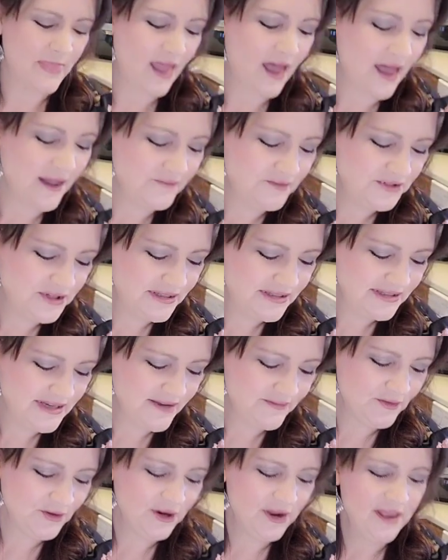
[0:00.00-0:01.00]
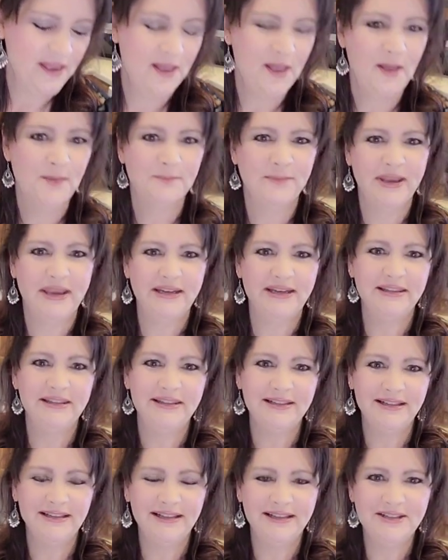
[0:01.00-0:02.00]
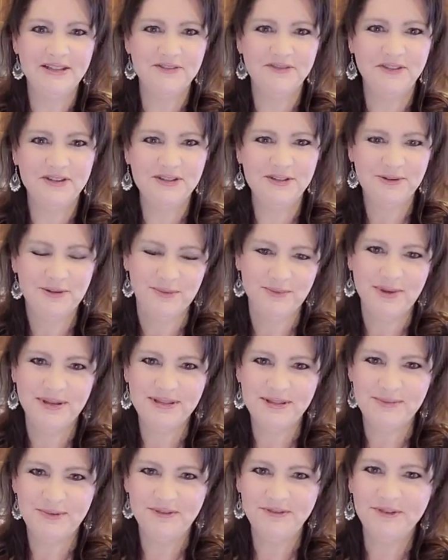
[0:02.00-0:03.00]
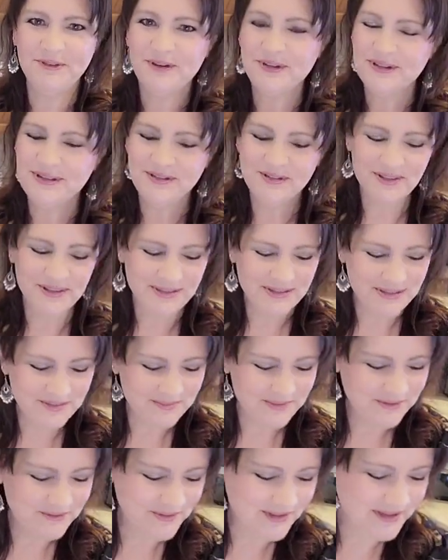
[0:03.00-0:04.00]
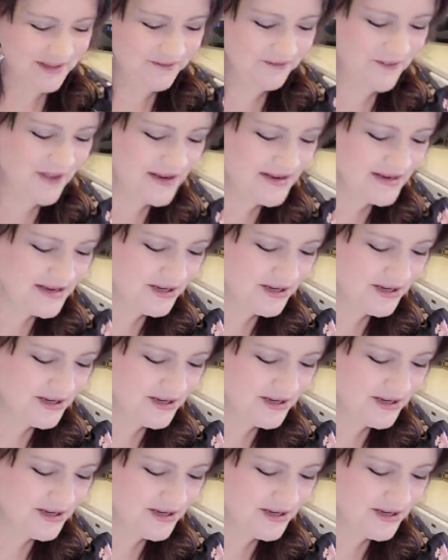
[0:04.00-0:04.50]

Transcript: I've just never made little individual ones before, so this will be really fun.